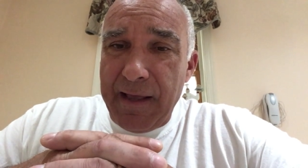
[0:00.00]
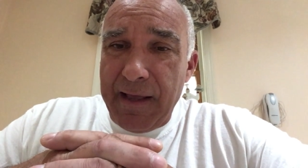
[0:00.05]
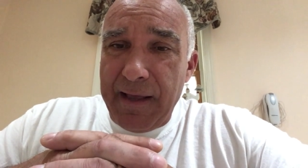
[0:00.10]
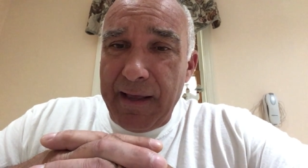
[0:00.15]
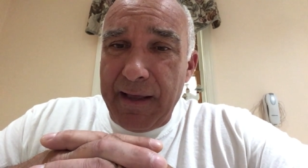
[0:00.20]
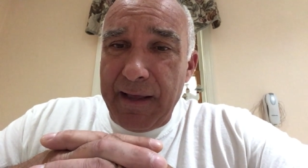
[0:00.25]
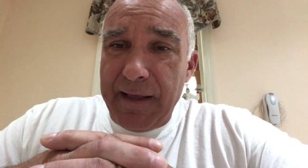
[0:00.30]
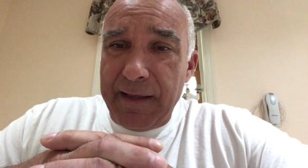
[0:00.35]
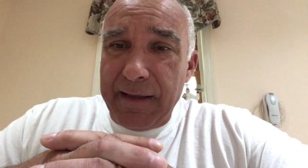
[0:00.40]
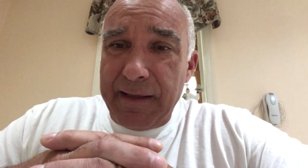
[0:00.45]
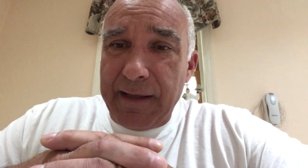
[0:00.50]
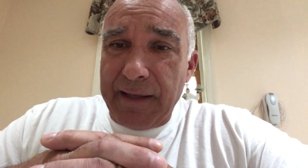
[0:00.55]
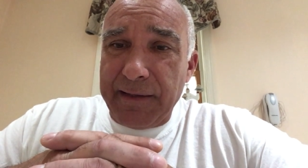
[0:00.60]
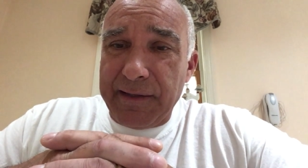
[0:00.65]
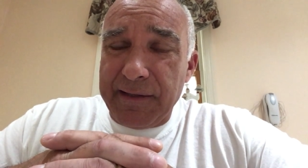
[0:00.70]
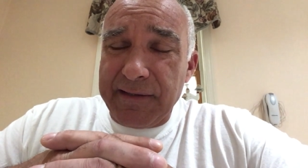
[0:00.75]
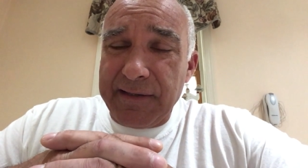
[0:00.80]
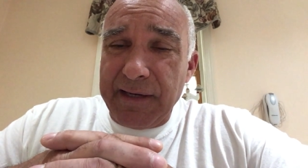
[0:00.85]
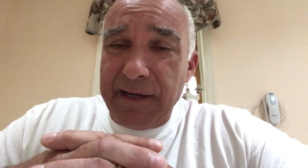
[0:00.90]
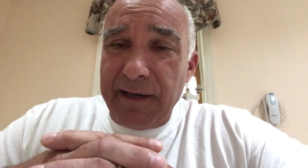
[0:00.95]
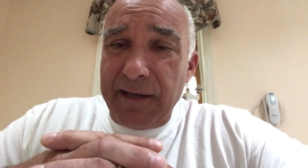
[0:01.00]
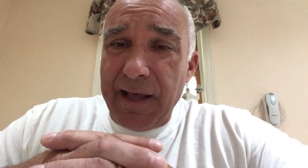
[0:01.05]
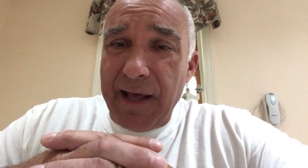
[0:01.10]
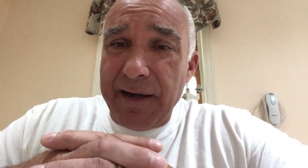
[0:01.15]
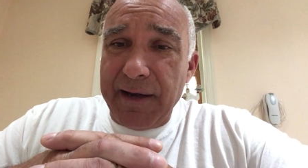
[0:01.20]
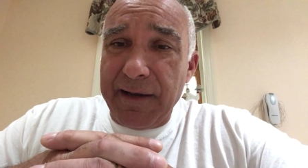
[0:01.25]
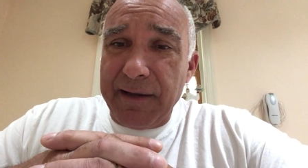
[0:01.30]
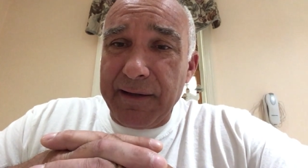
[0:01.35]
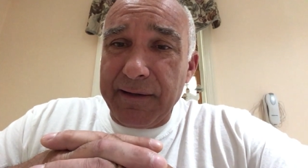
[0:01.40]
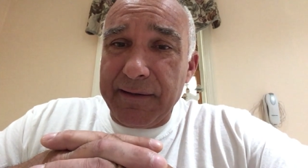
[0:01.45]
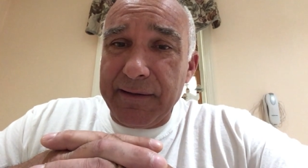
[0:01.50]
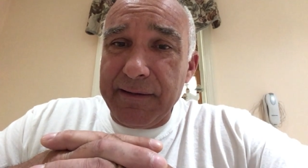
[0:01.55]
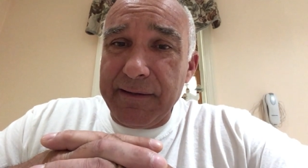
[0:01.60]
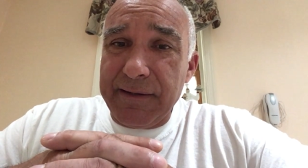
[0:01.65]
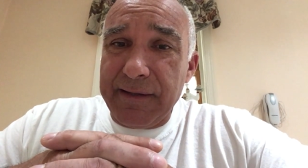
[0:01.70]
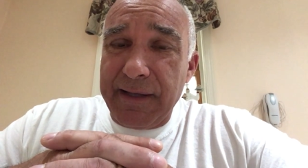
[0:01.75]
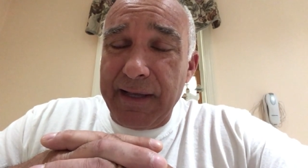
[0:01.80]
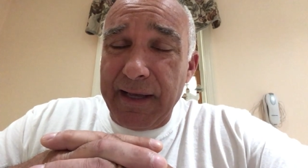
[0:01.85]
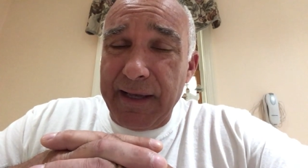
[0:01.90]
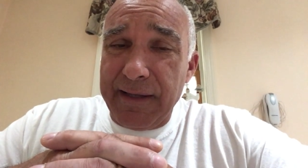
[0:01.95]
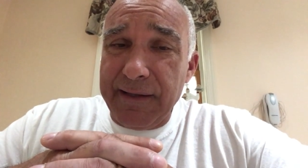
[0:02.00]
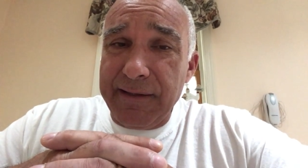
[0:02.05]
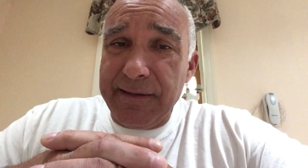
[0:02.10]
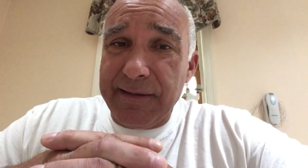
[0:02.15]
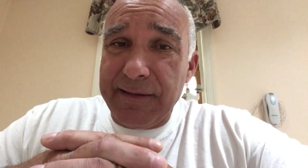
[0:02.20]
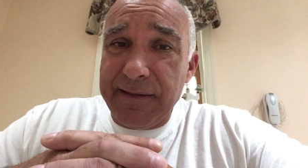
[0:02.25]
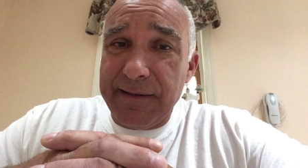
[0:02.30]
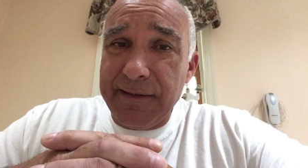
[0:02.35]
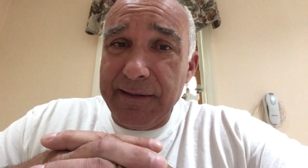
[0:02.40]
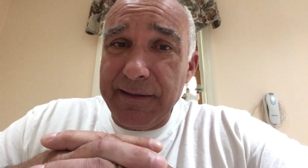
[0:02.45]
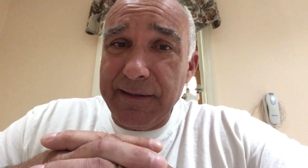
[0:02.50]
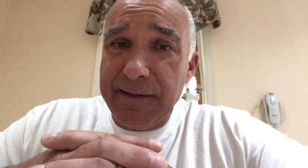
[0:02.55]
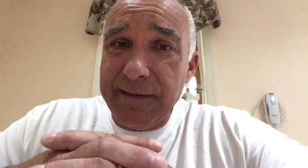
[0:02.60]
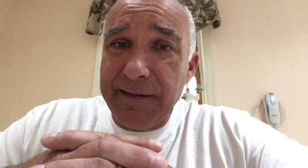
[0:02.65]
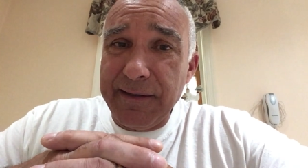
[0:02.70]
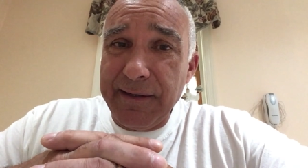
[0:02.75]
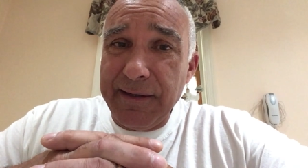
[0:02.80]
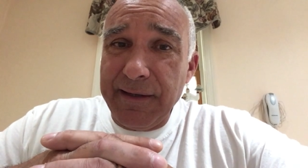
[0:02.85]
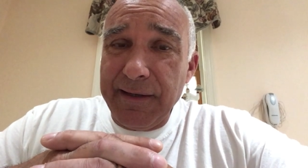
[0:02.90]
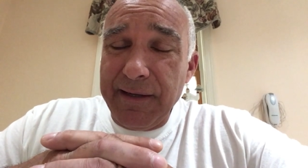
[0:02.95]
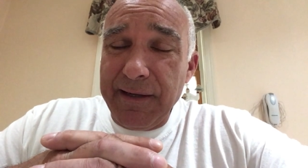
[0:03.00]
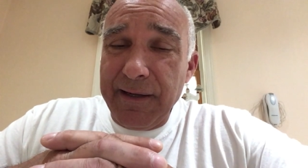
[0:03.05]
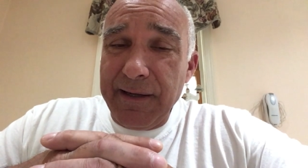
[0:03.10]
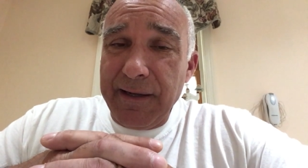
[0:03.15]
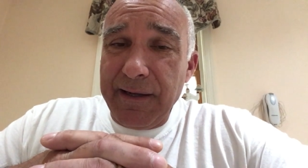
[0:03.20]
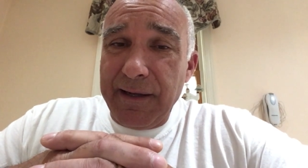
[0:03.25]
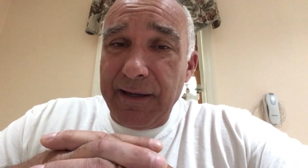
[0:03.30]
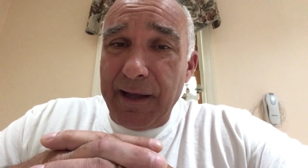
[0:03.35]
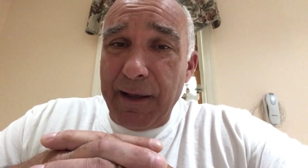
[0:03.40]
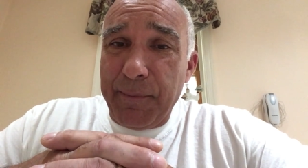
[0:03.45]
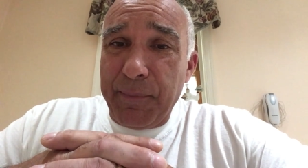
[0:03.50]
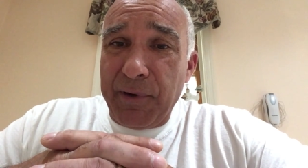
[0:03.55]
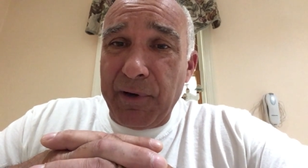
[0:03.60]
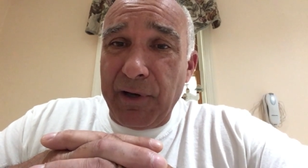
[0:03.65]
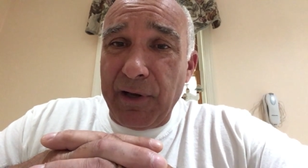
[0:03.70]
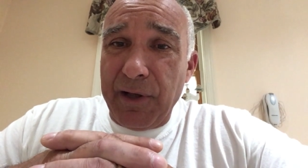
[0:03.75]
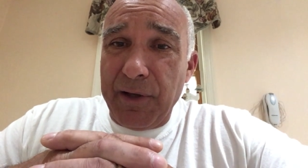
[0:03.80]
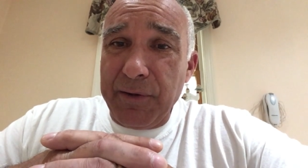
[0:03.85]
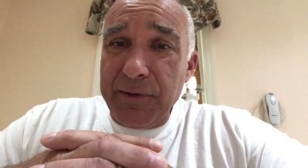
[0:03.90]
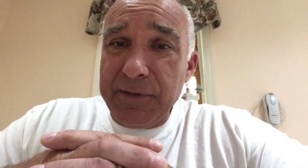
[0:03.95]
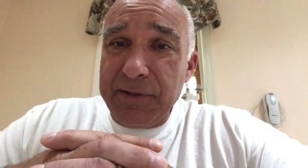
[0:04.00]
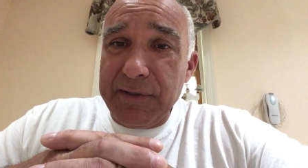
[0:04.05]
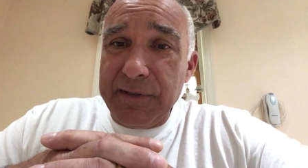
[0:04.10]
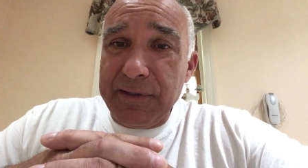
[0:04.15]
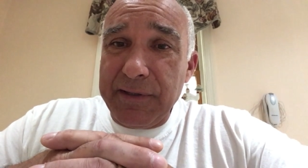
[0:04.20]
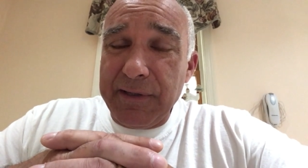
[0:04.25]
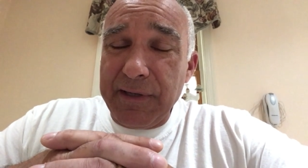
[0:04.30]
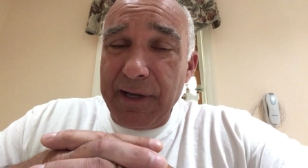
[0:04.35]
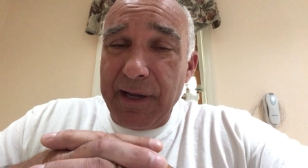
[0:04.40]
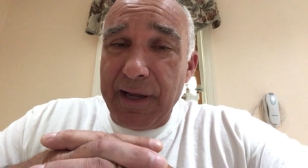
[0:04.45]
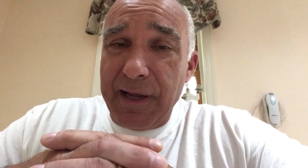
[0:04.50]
I got to see a lot of the kids up close.